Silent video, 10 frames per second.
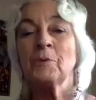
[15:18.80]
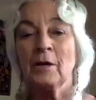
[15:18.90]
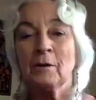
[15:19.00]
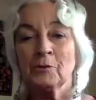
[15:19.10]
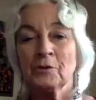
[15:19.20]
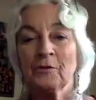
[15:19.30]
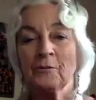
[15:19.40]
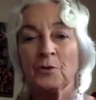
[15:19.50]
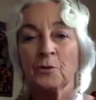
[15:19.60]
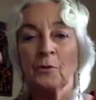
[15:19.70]
able to
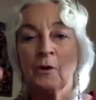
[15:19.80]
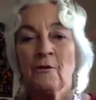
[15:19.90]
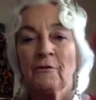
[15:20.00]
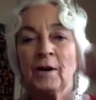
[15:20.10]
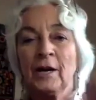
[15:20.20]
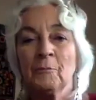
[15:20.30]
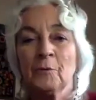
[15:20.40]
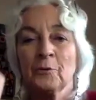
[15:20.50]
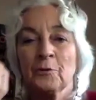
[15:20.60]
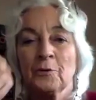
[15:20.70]
do all the fine
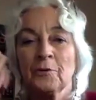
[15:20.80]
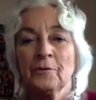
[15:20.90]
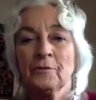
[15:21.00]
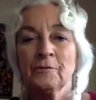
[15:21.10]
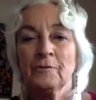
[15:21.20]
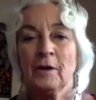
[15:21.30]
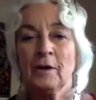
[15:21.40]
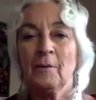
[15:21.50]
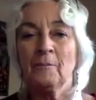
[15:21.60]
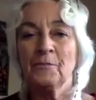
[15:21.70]
motor
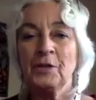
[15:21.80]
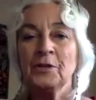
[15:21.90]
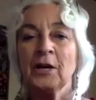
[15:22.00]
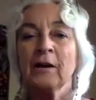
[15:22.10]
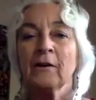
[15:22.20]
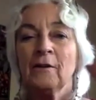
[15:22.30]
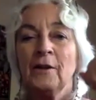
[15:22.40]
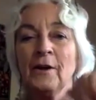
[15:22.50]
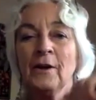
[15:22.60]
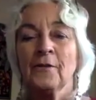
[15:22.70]
detail
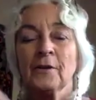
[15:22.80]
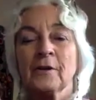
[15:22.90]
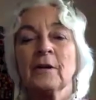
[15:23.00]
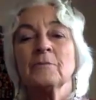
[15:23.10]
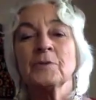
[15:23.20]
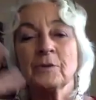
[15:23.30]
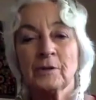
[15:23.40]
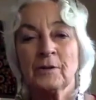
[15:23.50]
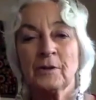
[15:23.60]
that comes in the